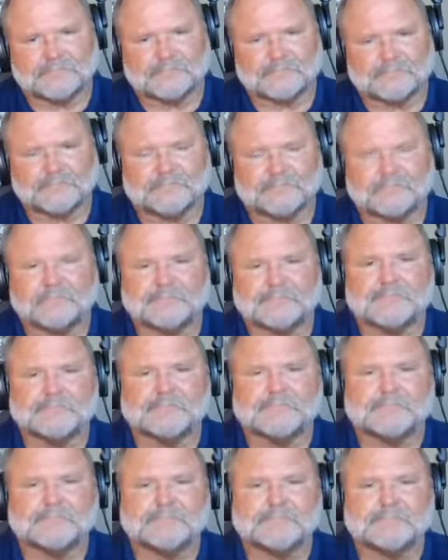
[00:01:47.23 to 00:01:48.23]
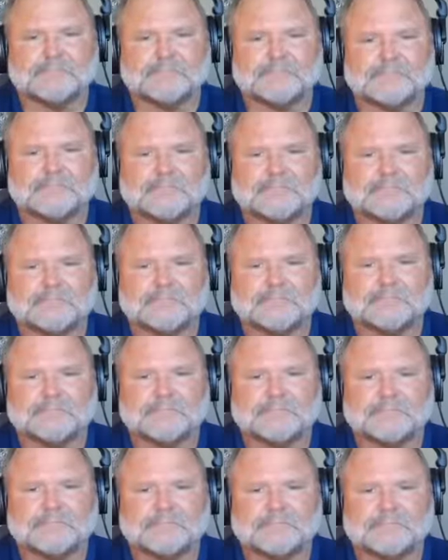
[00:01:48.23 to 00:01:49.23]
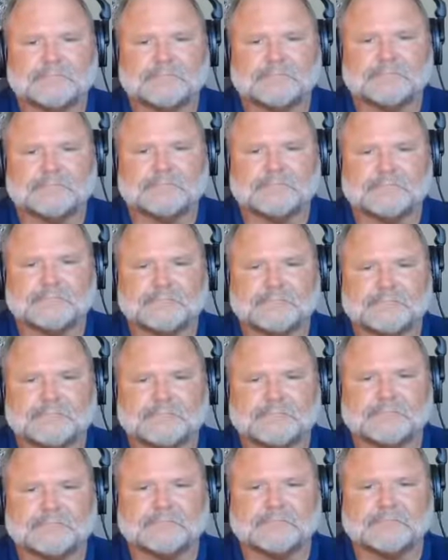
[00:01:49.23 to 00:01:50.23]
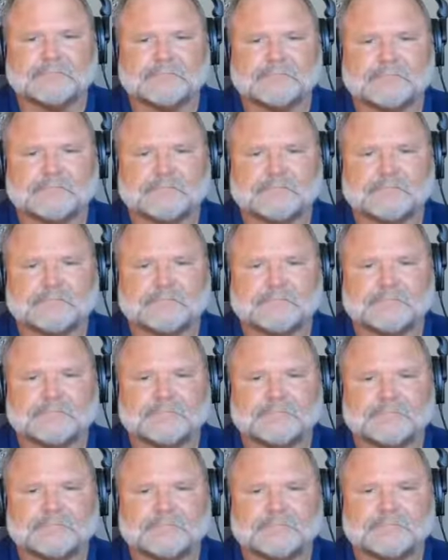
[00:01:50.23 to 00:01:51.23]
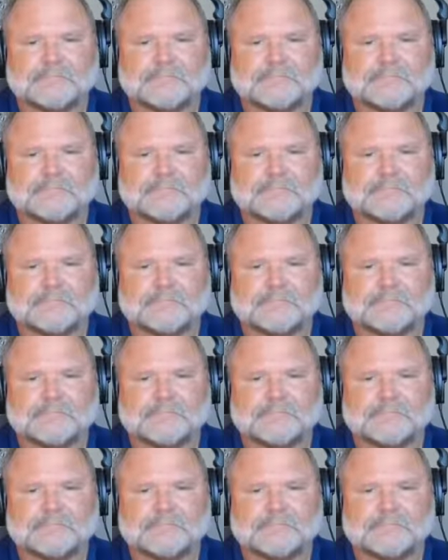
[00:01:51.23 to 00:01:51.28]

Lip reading: (silent)